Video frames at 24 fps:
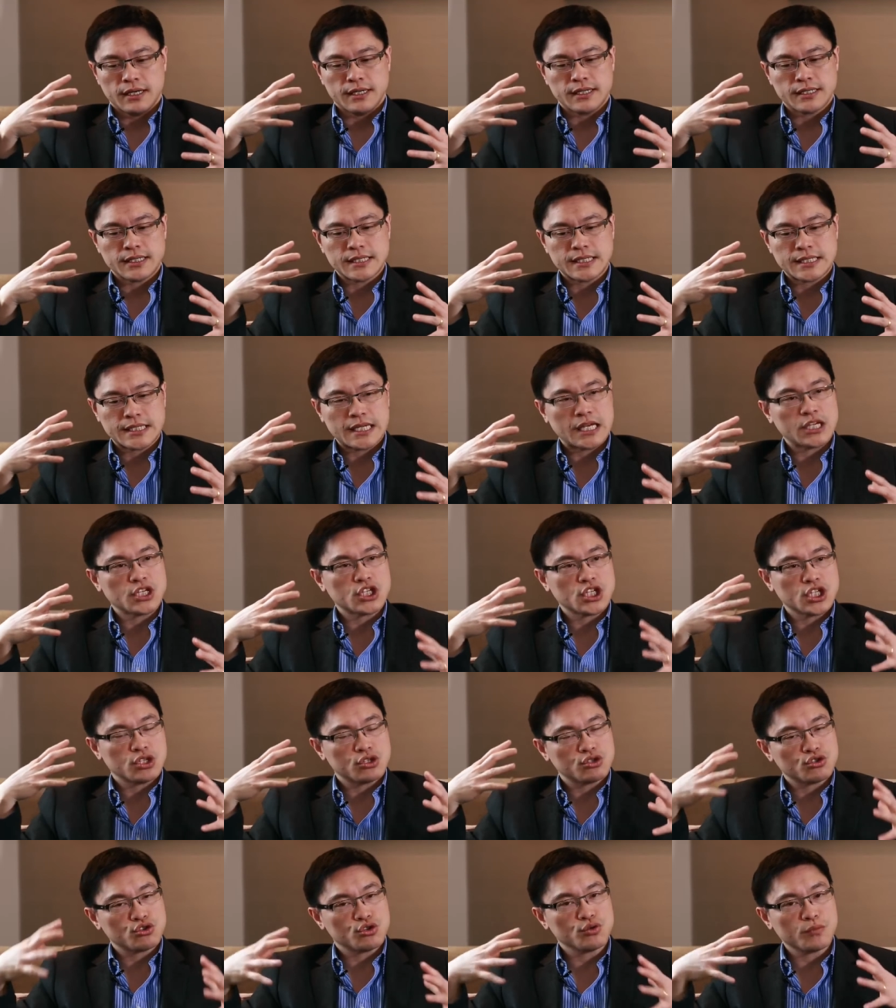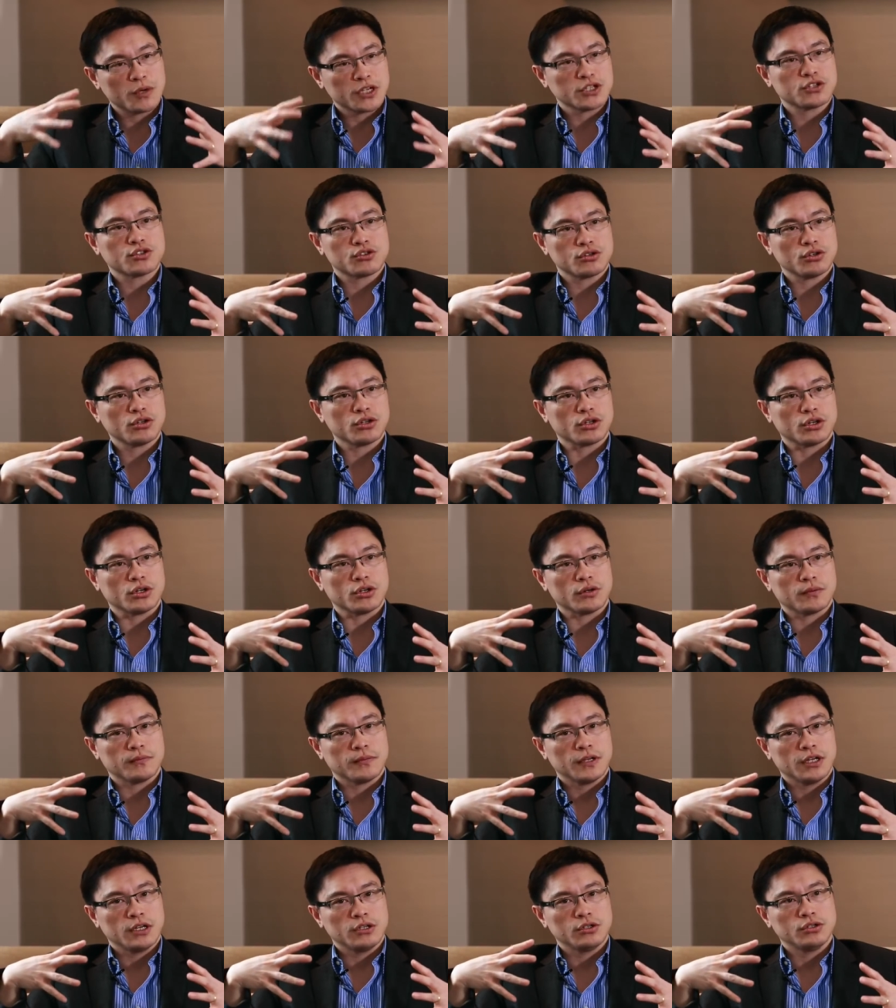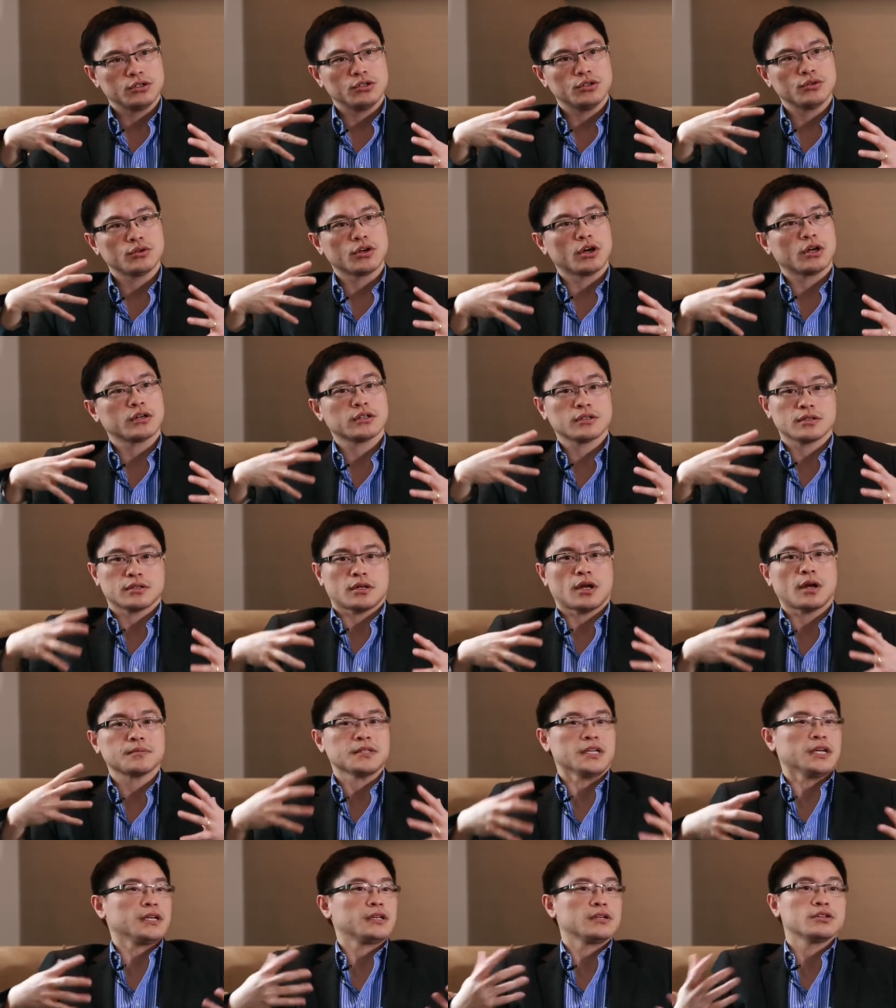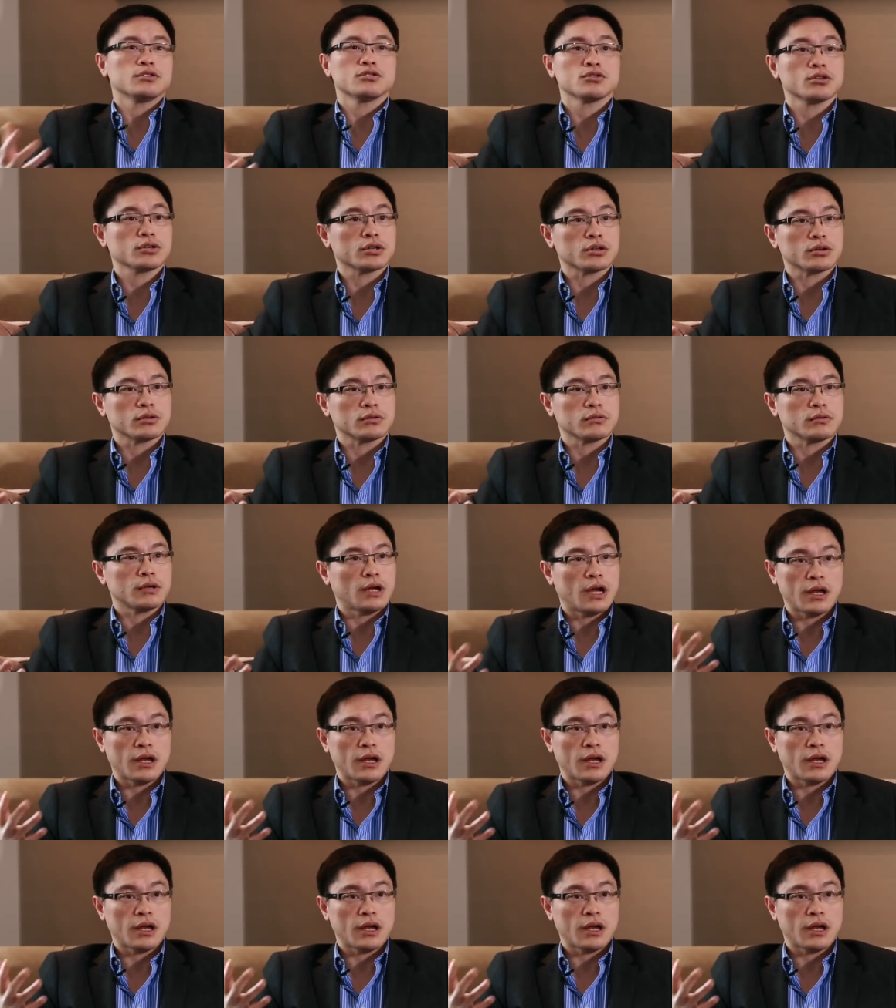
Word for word: is essentially too much sugar, you got to stop taking sugar.